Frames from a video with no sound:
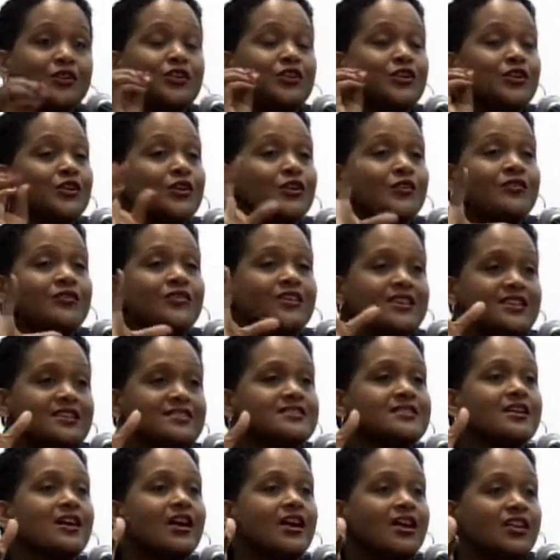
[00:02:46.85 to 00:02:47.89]
Your
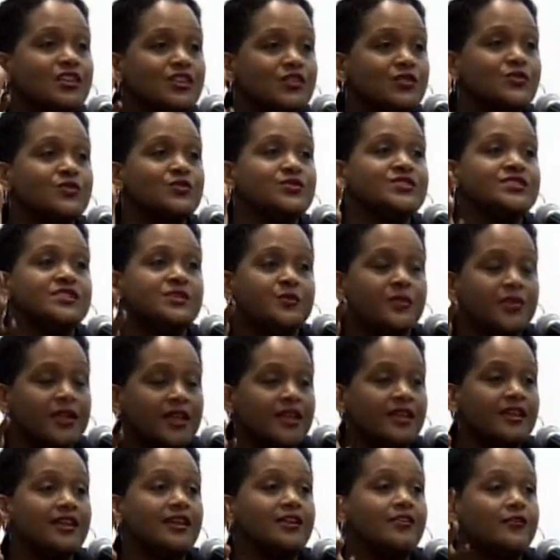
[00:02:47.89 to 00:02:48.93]
fees are used to
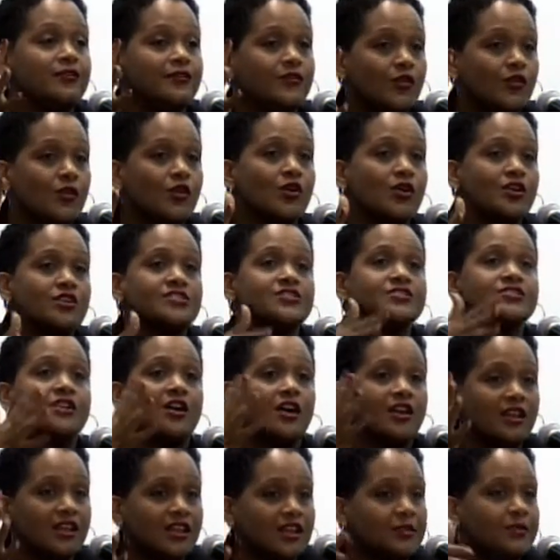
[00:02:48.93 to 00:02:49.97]
pay for
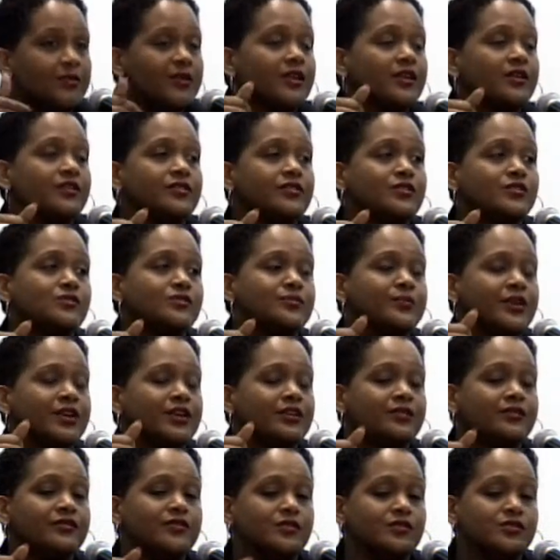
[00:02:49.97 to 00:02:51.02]
scholarly
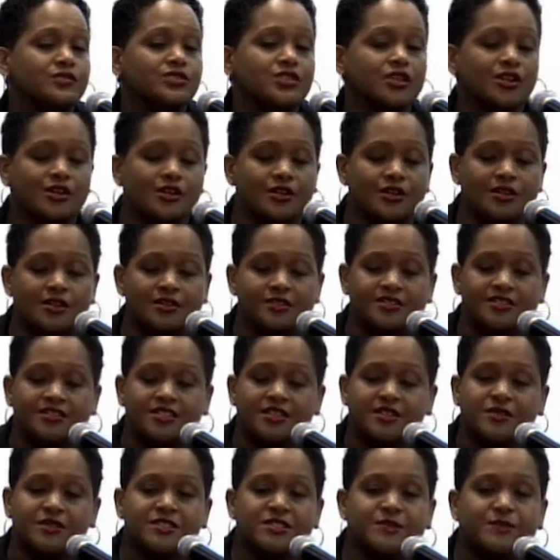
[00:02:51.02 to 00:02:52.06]
peer-reviewed journals,
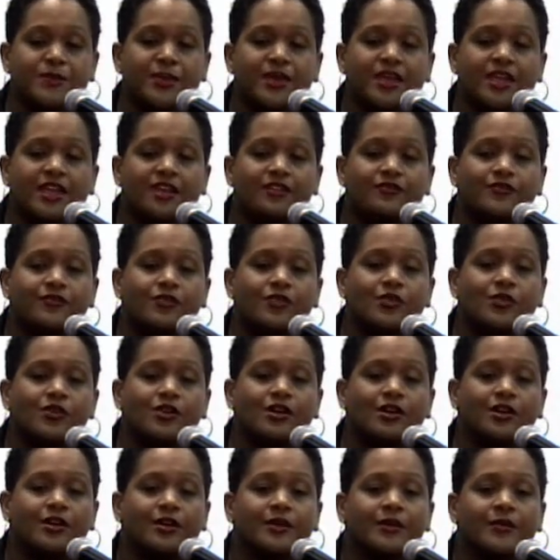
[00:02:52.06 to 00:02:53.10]
to pay
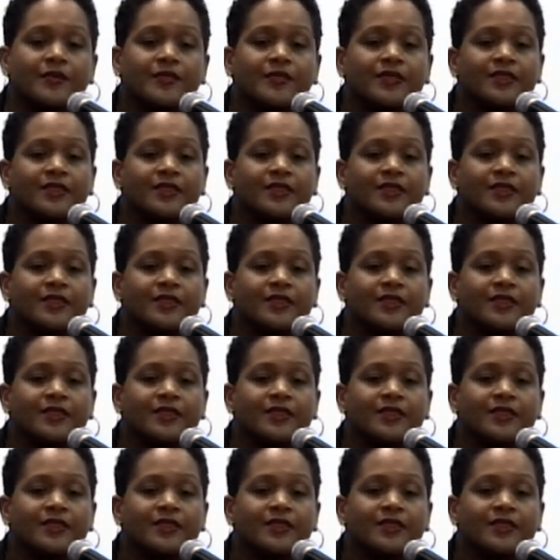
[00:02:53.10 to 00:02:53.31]
for